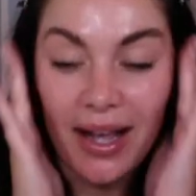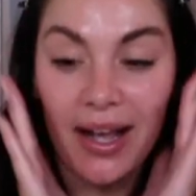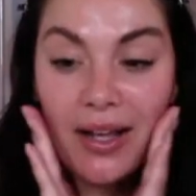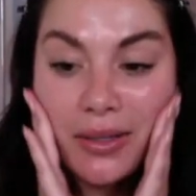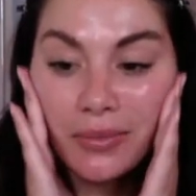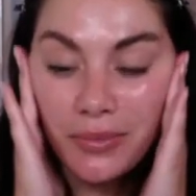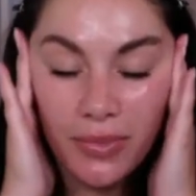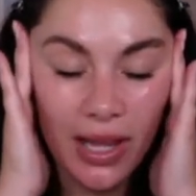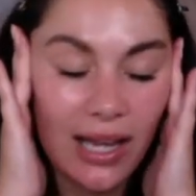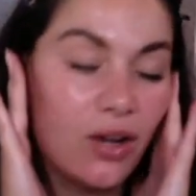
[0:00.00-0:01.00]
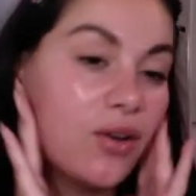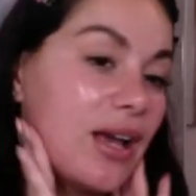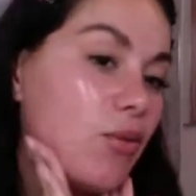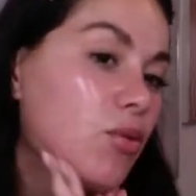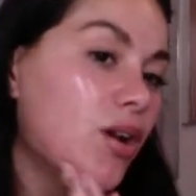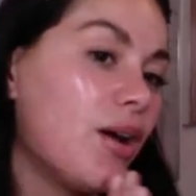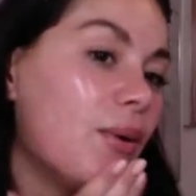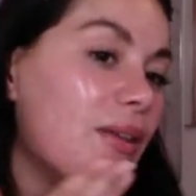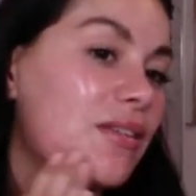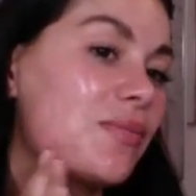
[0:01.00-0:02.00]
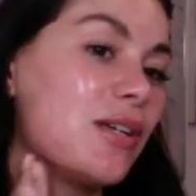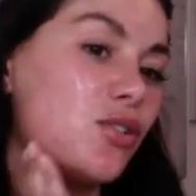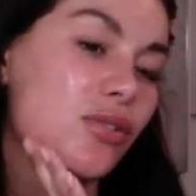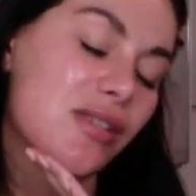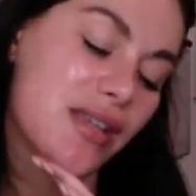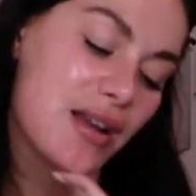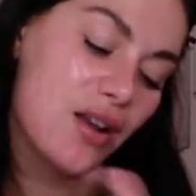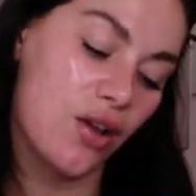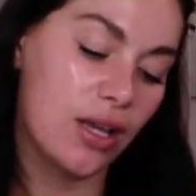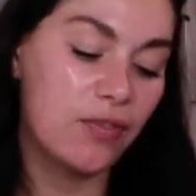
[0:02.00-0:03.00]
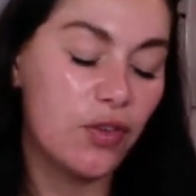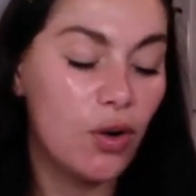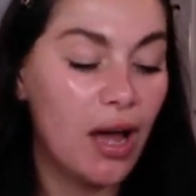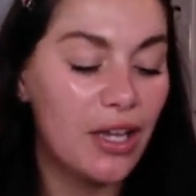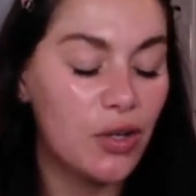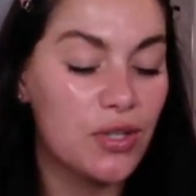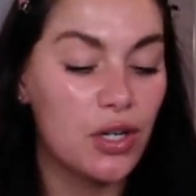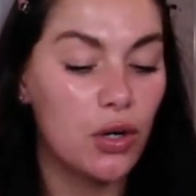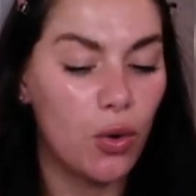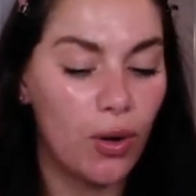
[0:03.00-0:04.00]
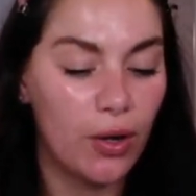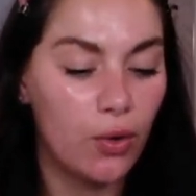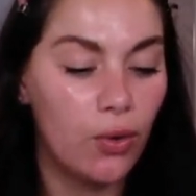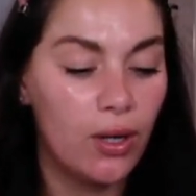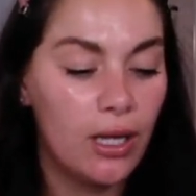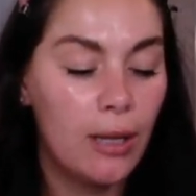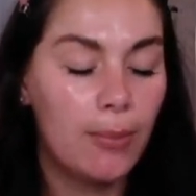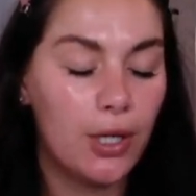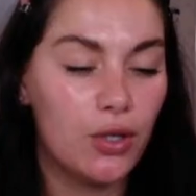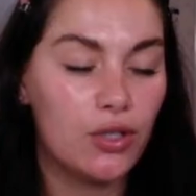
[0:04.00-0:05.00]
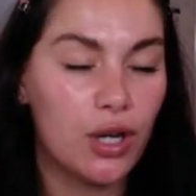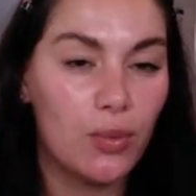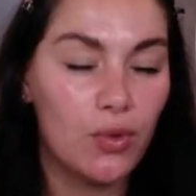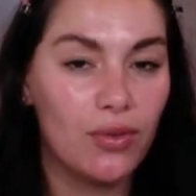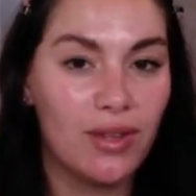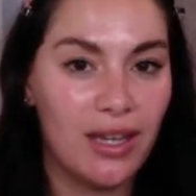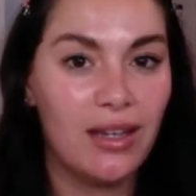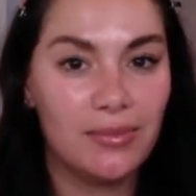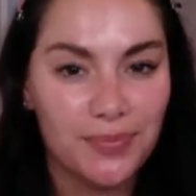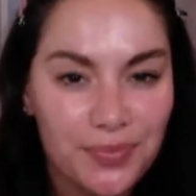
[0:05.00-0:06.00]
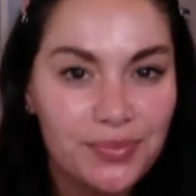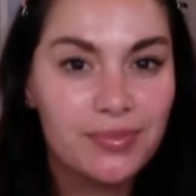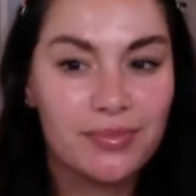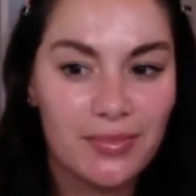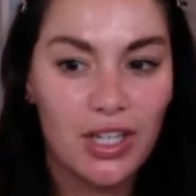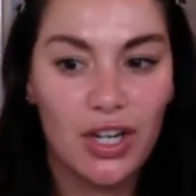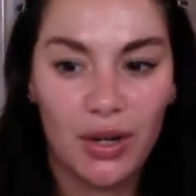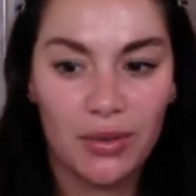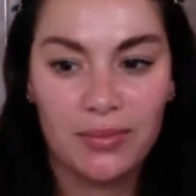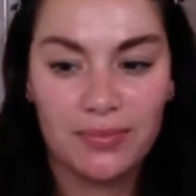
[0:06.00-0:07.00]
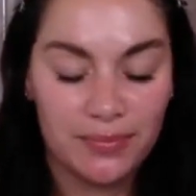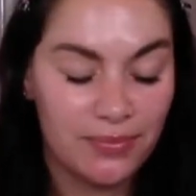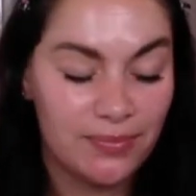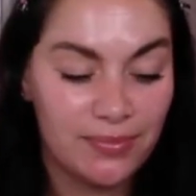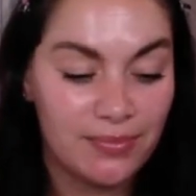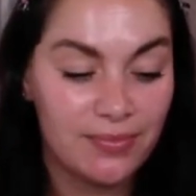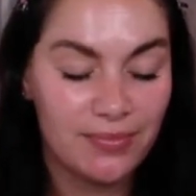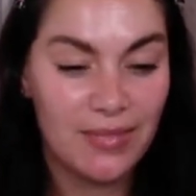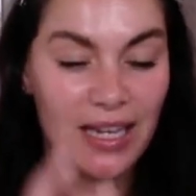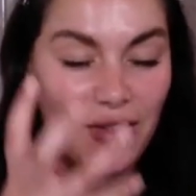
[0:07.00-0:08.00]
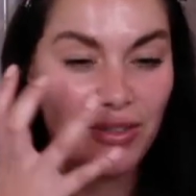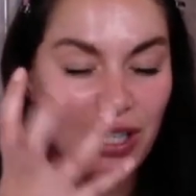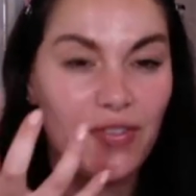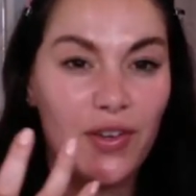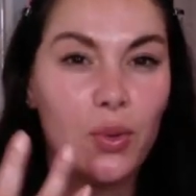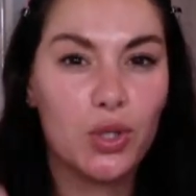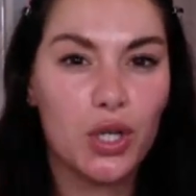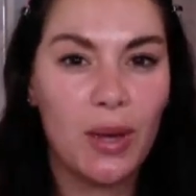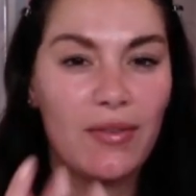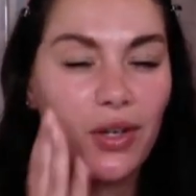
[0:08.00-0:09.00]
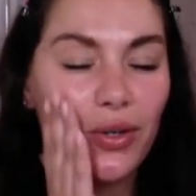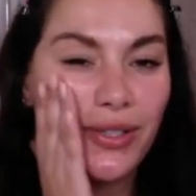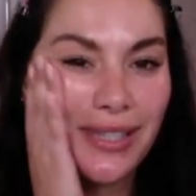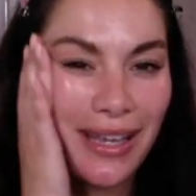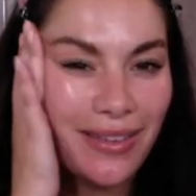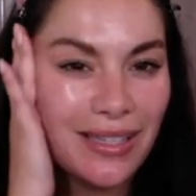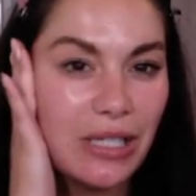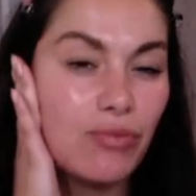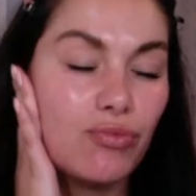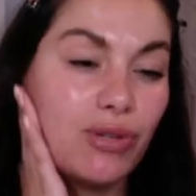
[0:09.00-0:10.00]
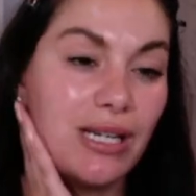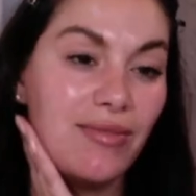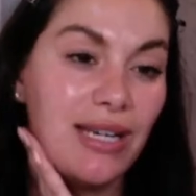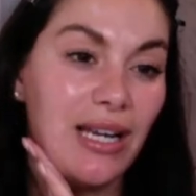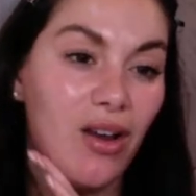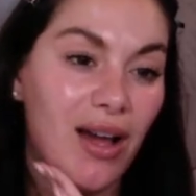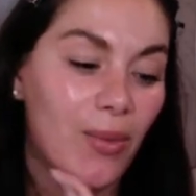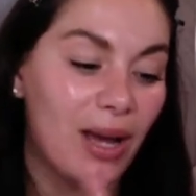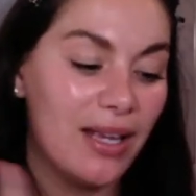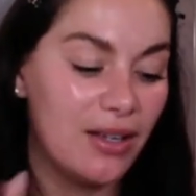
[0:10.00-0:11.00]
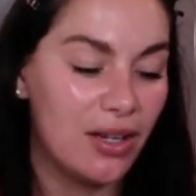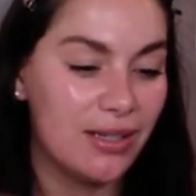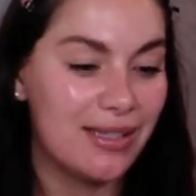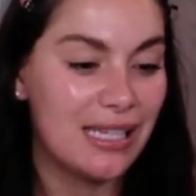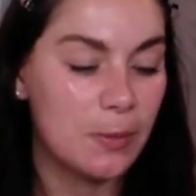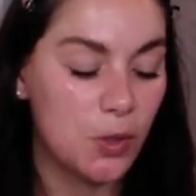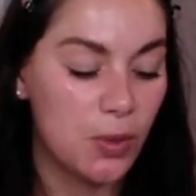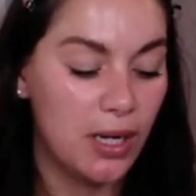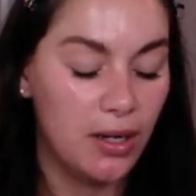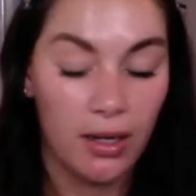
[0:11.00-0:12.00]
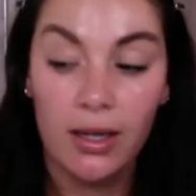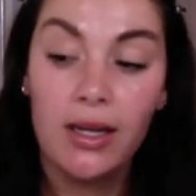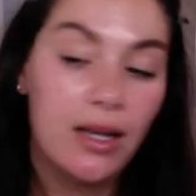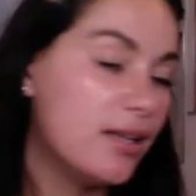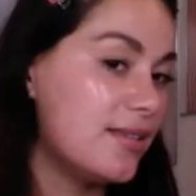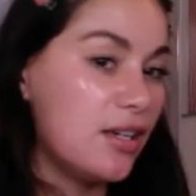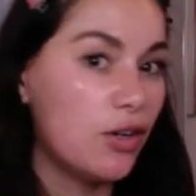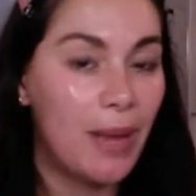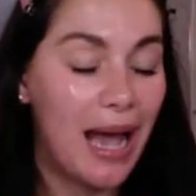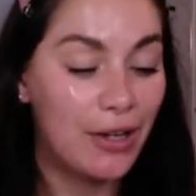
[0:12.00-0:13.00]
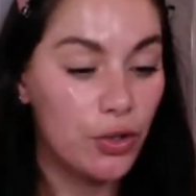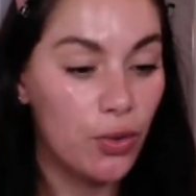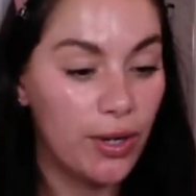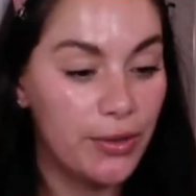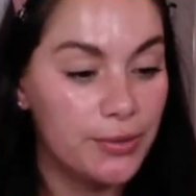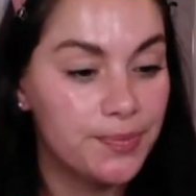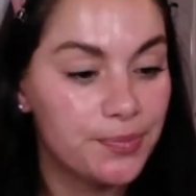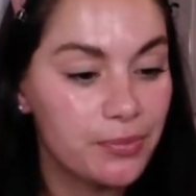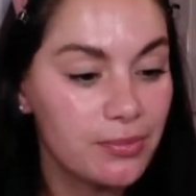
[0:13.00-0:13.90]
Look how glowy this makes your skin look. If you like using an oil, but you don't want the, you know, it to feel too heavy on your skin, this is really, really lightweight. Kind of sits between a serum and an oil.